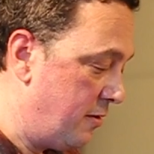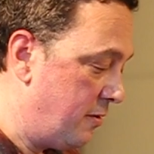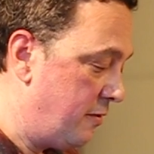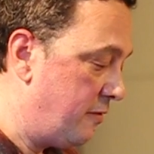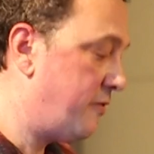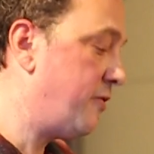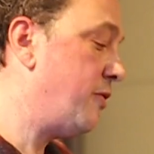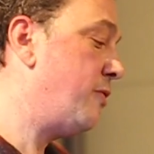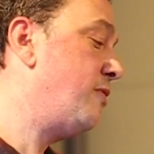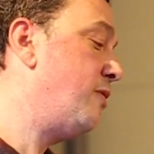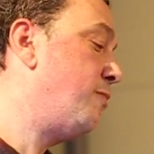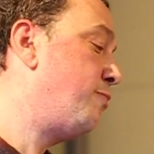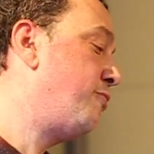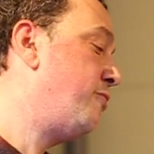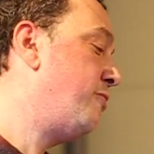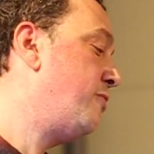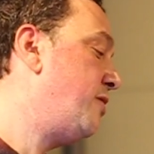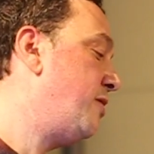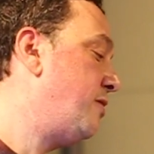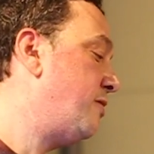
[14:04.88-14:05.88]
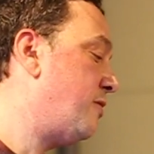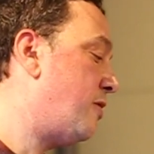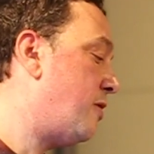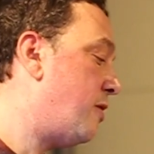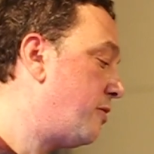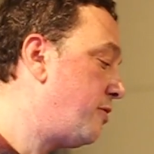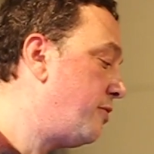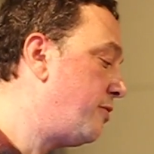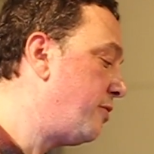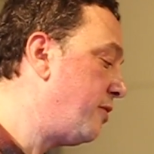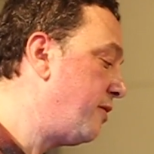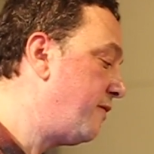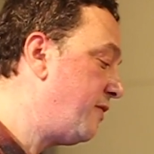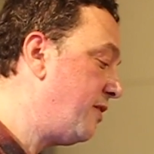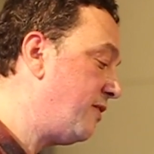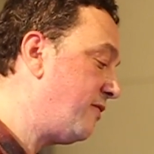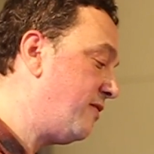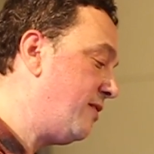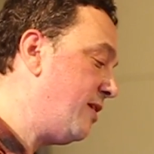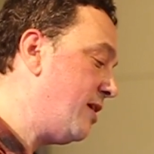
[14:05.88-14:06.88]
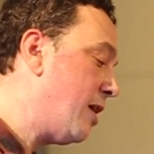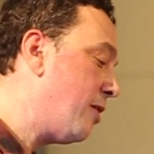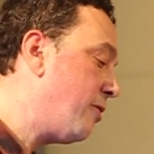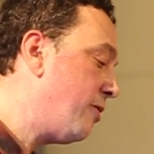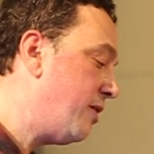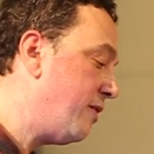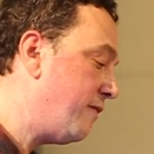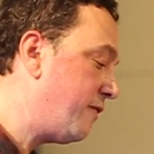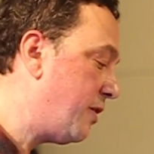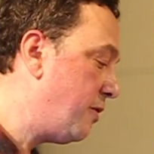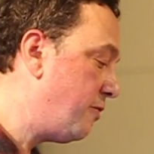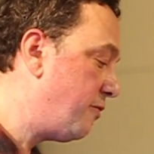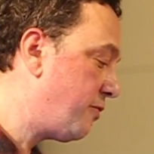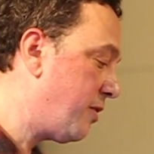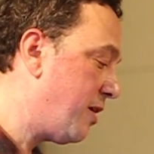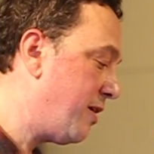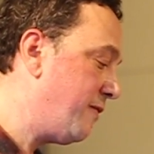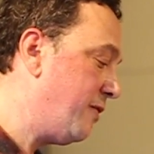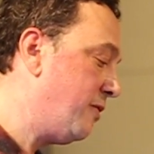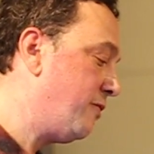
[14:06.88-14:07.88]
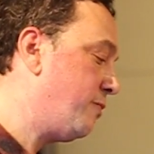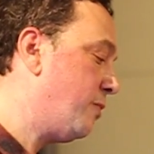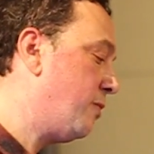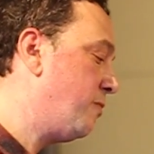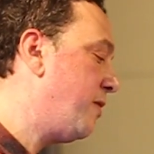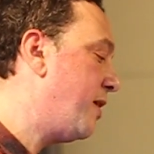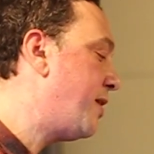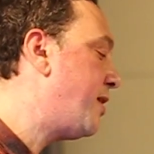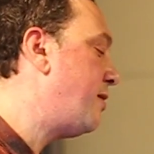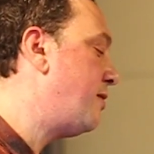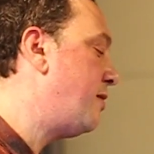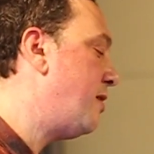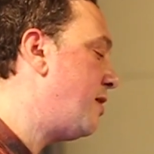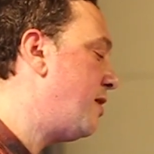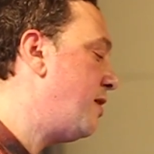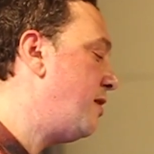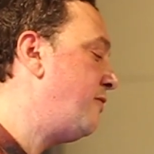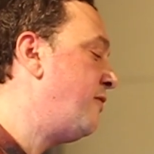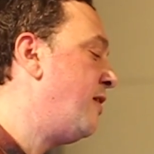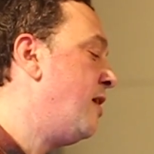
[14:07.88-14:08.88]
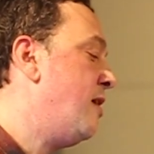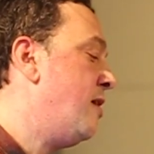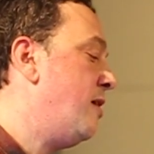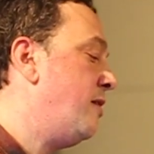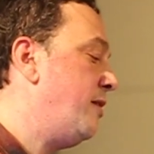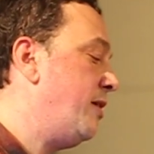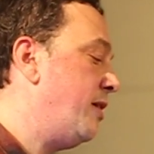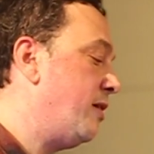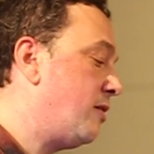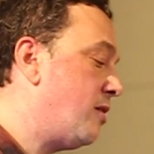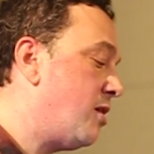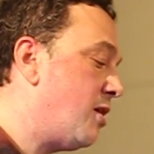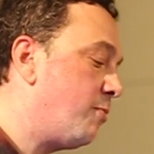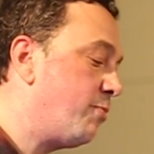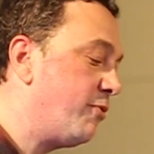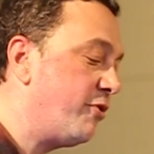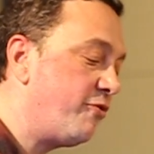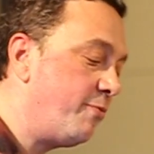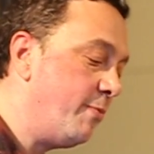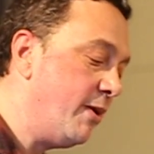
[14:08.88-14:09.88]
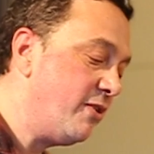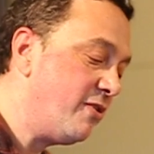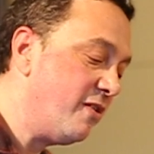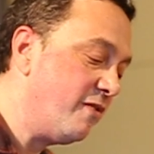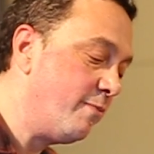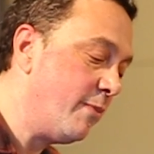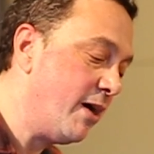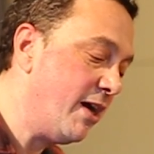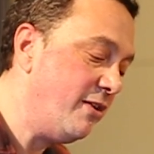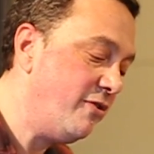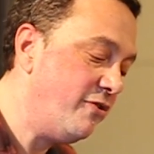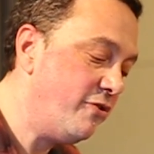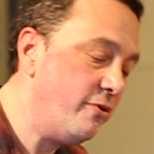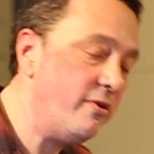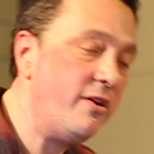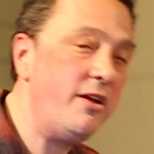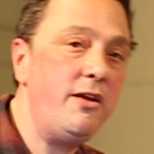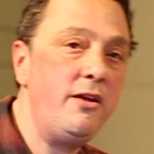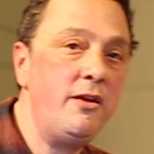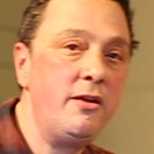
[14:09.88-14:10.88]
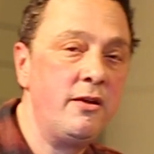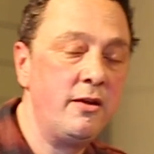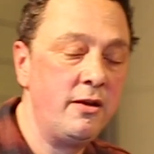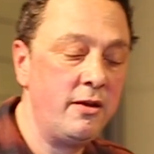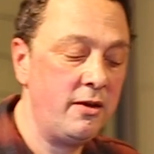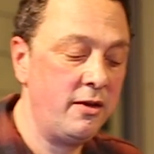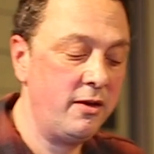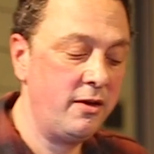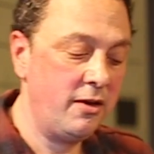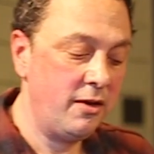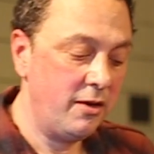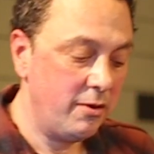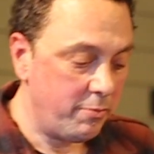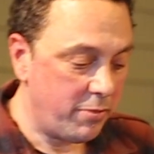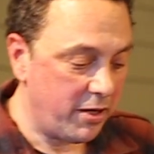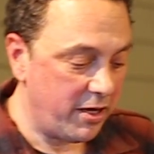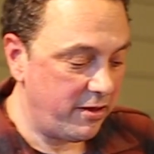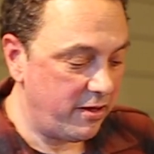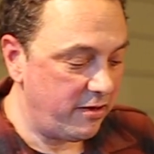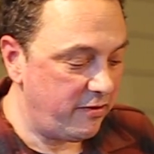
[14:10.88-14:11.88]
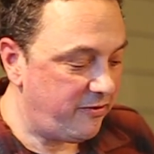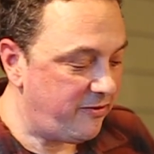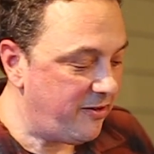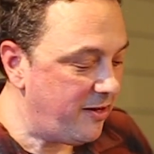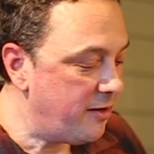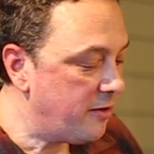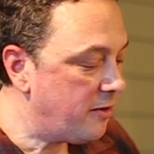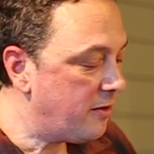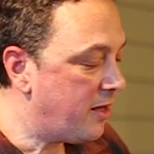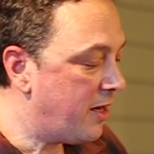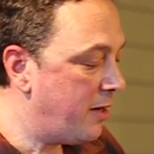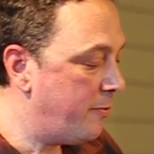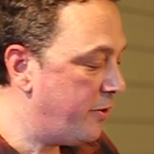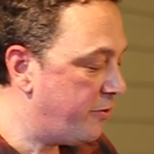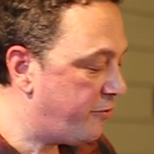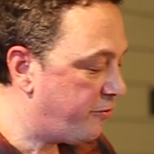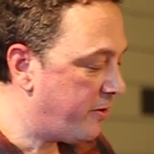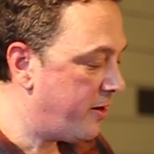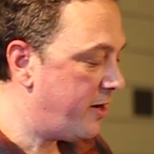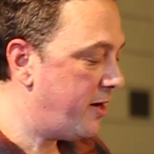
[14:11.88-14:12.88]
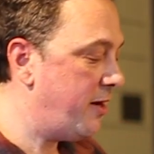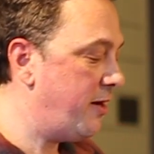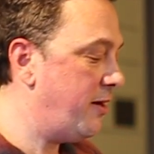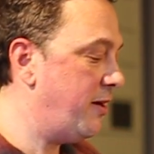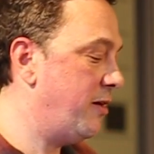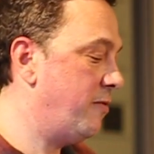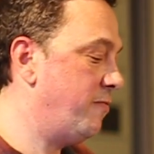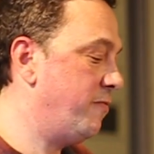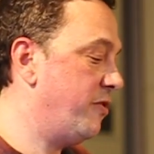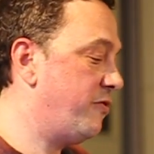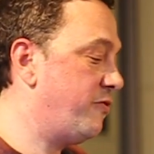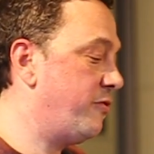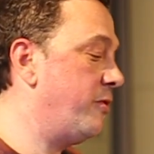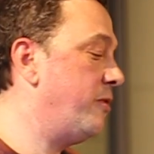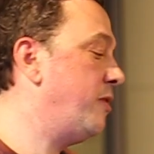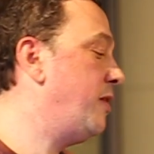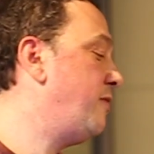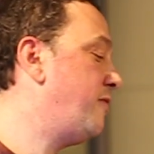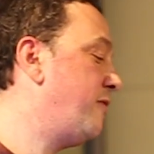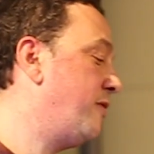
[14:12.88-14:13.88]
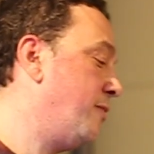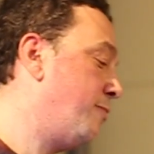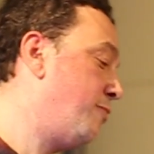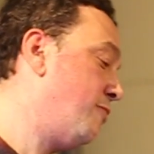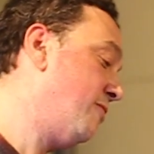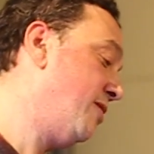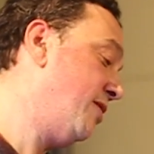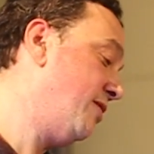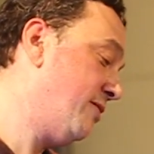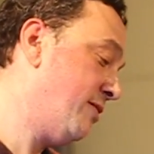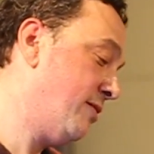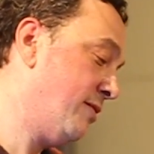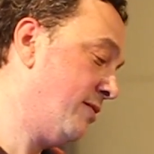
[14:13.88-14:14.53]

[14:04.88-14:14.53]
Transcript: so the prudent auditor of this narrative contrivance will recognize the accomplishment of my duty by the zeal I betray in returning to the point,